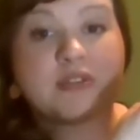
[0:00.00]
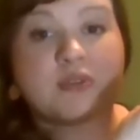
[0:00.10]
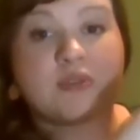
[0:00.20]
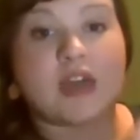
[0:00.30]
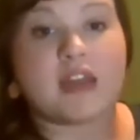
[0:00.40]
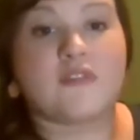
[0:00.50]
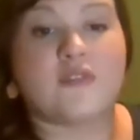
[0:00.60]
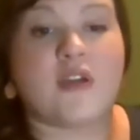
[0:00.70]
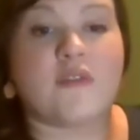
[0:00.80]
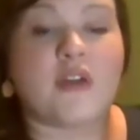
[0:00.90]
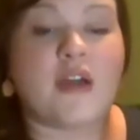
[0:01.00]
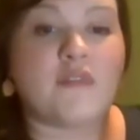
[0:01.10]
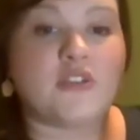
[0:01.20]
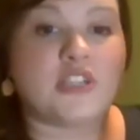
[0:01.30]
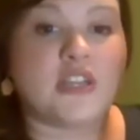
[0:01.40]
so that if you ever
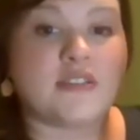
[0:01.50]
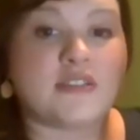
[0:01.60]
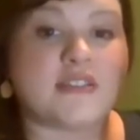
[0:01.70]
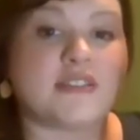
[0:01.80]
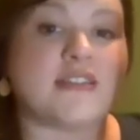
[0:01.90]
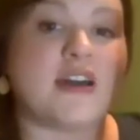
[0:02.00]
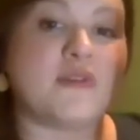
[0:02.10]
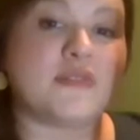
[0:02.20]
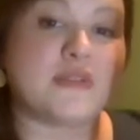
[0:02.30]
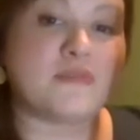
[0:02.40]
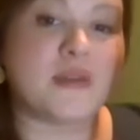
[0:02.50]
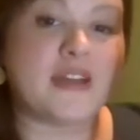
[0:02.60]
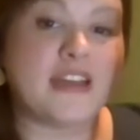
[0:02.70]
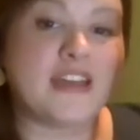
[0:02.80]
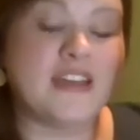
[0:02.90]
have a chance to tell
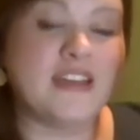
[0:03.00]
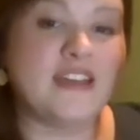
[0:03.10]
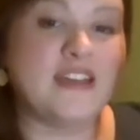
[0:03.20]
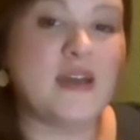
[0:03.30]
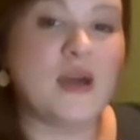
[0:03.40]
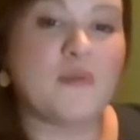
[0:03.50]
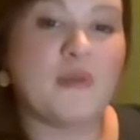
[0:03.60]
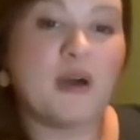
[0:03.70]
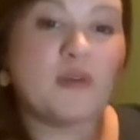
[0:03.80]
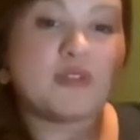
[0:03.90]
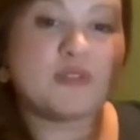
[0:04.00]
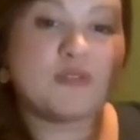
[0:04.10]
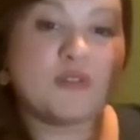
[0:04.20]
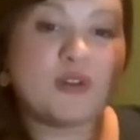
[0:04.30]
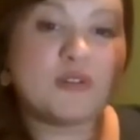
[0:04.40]
somebody about this
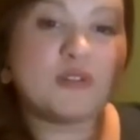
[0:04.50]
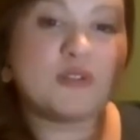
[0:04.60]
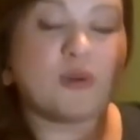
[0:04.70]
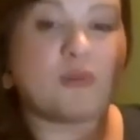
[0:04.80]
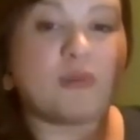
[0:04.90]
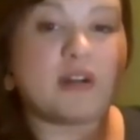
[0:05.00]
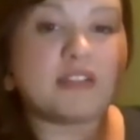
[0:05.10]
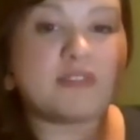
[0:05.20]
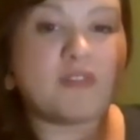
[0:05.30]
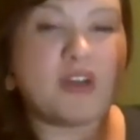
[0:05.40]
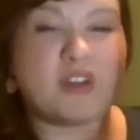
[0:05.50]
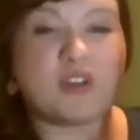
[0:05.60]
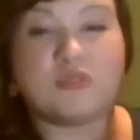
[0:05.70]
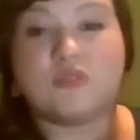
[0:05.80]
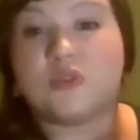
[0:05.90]
verse or where it's found and
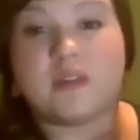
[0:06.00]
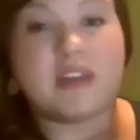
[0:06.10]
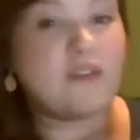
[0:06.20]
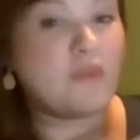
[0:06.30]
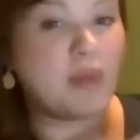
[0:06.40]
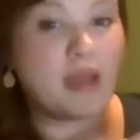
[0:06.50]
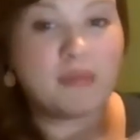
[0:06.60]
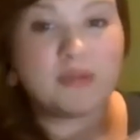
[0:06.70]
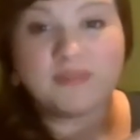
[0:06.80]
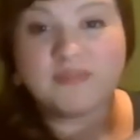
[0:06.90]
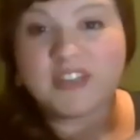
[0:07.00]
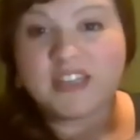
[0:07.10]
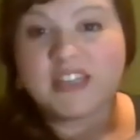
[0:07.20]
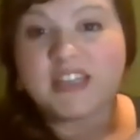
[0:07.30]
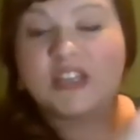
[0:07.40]
you don't have a Bible,
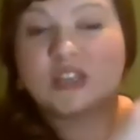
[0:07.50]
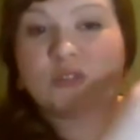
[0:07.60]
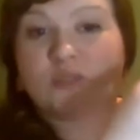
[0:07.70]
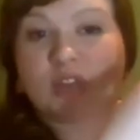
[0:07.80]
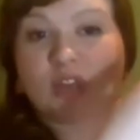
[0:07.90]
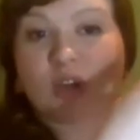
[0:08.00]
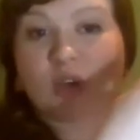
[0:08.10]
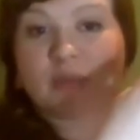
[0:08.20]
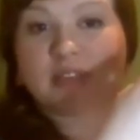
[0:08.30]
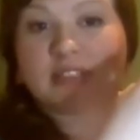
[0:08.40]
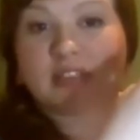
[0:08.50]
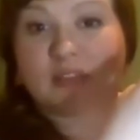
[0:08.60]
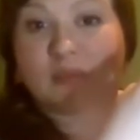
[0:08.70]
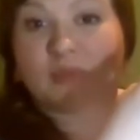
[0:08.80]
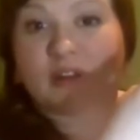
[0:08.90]
you can always tell
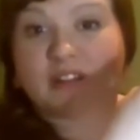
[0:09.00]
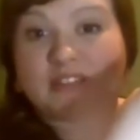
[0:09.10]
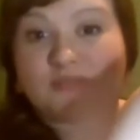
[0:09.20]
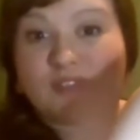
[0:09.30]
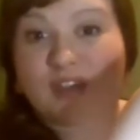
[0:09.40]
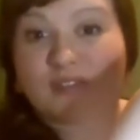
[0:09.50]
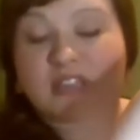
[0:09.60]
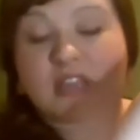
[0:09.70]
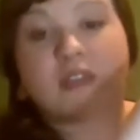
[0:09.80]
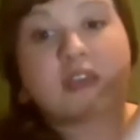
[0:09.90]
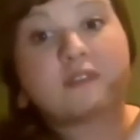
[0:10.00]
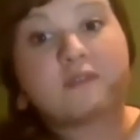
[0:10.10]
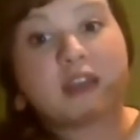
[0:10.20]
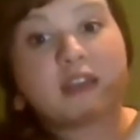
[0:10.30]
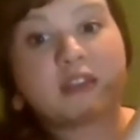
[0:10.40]
them where it's found, and they can
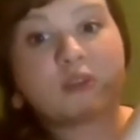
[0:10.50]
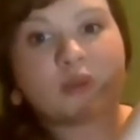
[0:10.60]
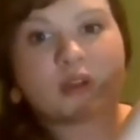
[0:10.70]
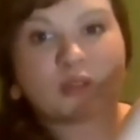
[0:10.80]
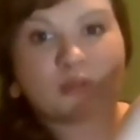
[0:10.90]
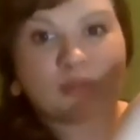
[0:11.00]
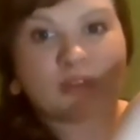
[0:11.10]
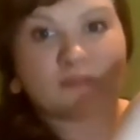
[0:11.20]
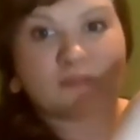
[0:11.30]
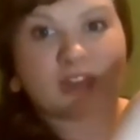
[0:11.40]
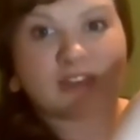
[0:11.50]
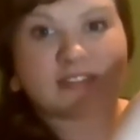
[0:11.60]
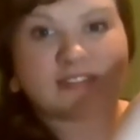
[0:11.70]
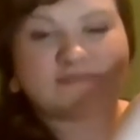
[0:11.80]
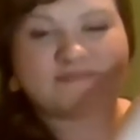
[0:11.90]
find it where you can find
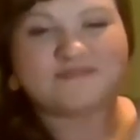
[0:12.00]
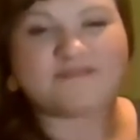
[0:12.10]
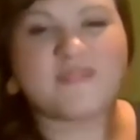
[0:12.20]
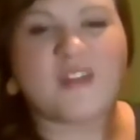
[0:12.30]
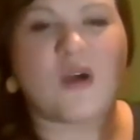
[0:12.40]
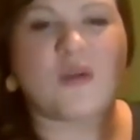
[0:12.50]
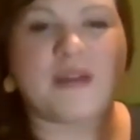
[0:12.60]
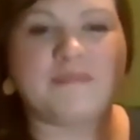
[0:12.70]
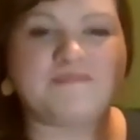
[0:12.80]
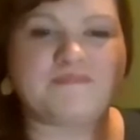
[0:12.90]
it. All right.